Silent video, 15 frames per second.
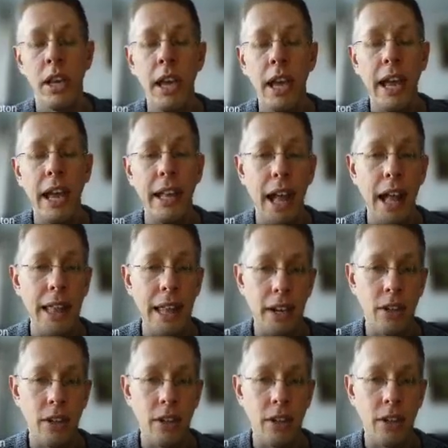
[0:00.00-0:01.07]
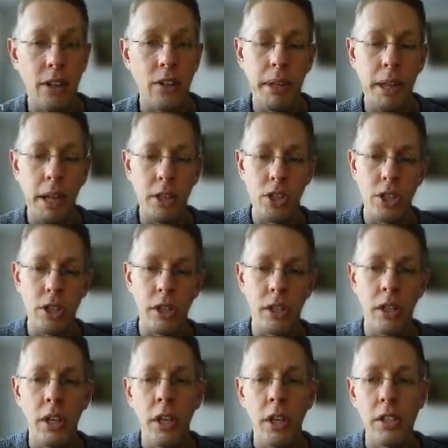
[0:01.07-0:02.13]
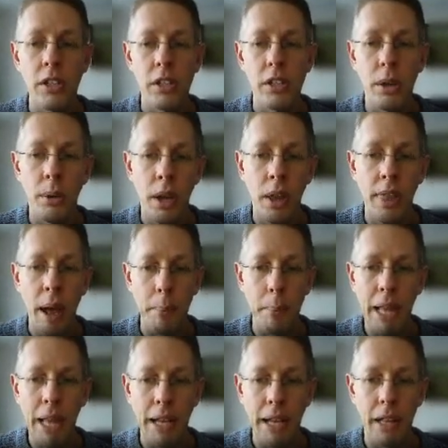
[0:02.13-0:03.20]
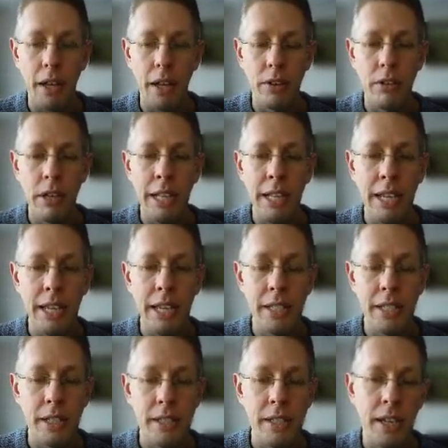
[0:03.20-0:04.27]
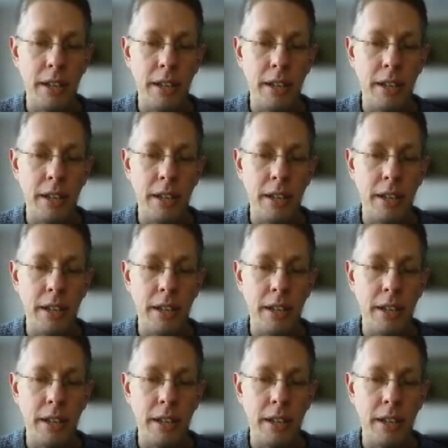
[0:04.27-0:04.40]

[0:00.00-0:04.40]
So that black line really is the 0 all the way to infinity.